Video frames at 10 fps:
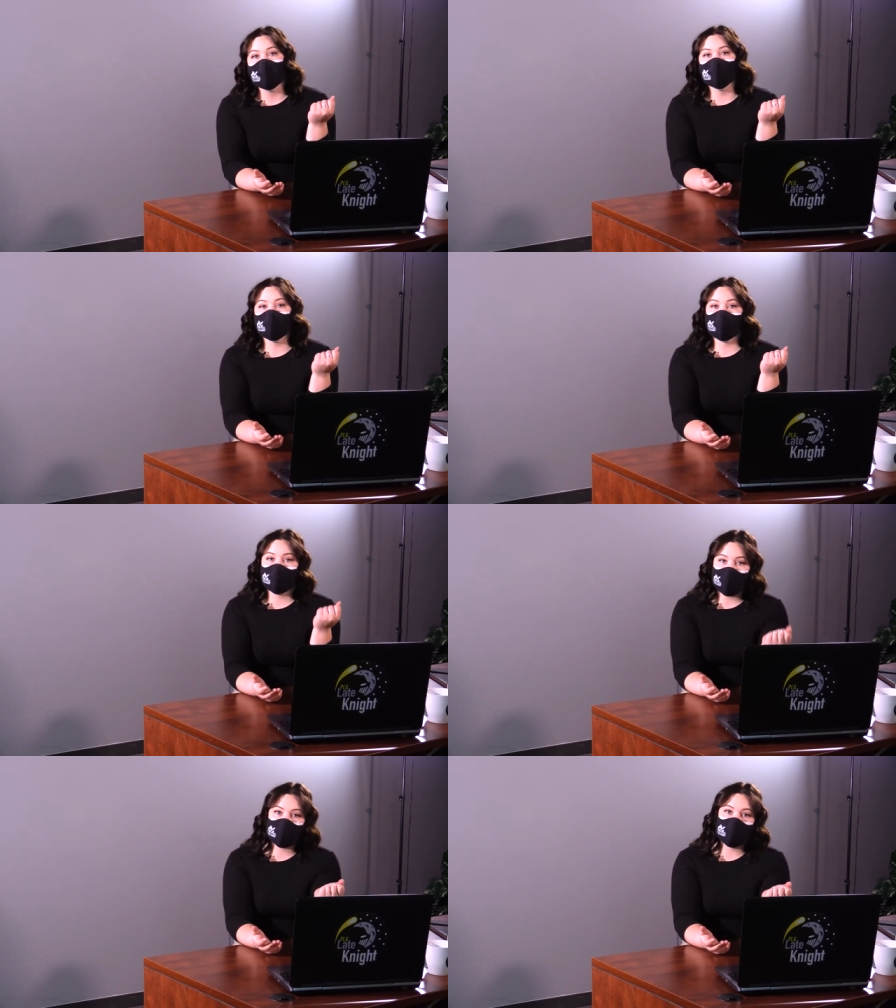which the
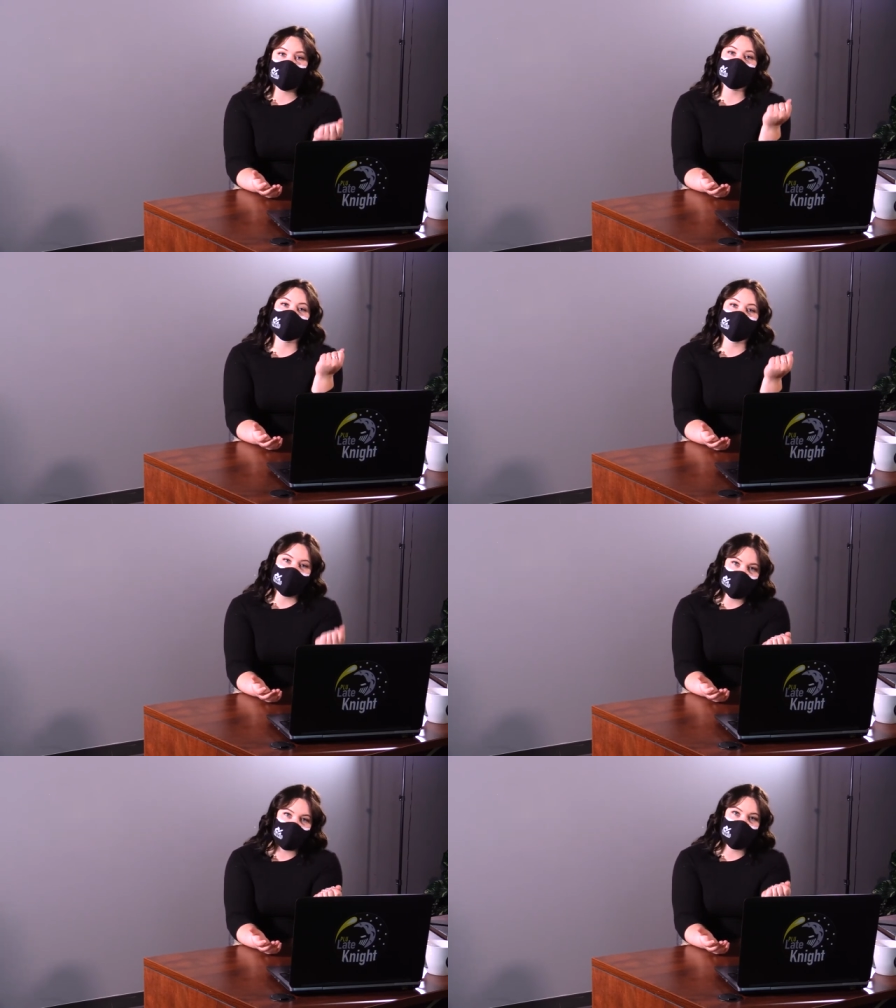government
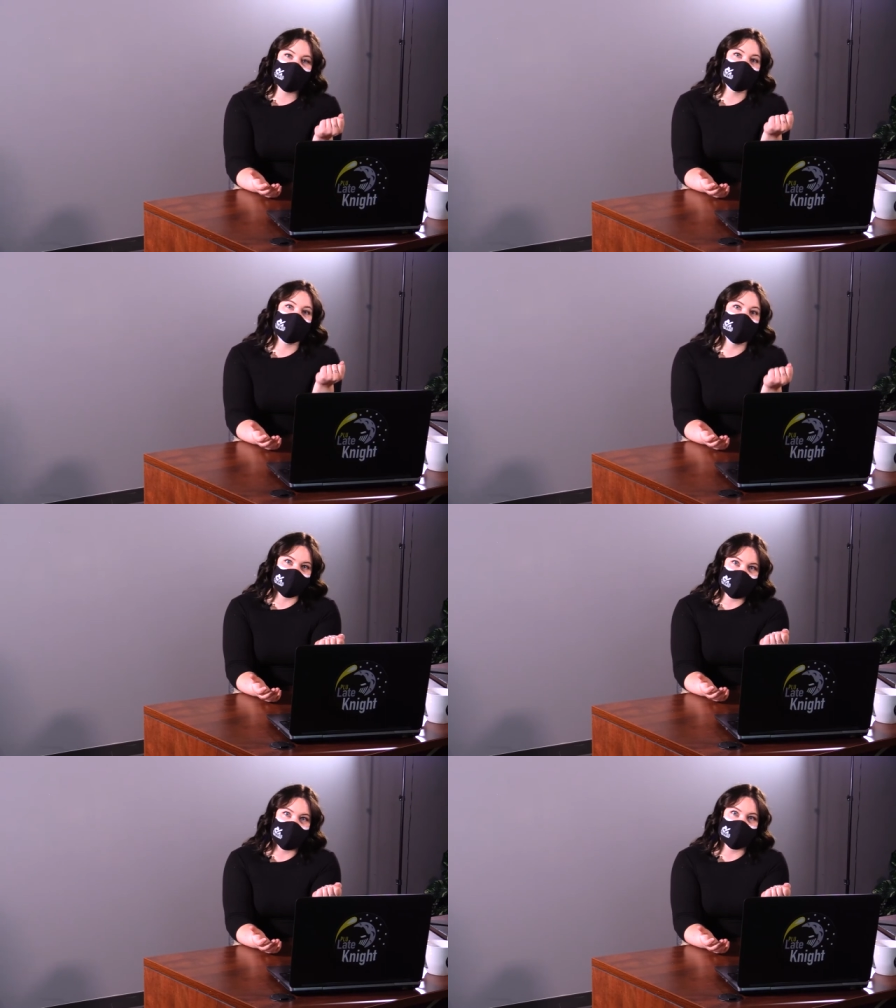obviously
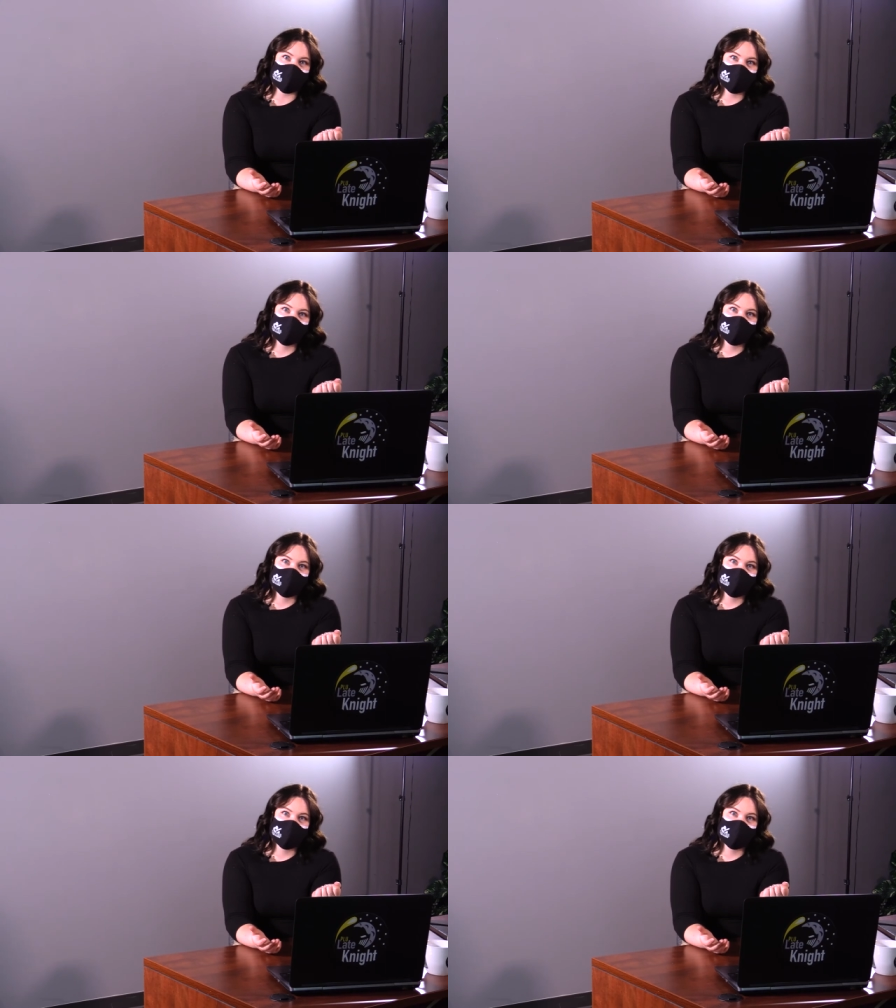does not.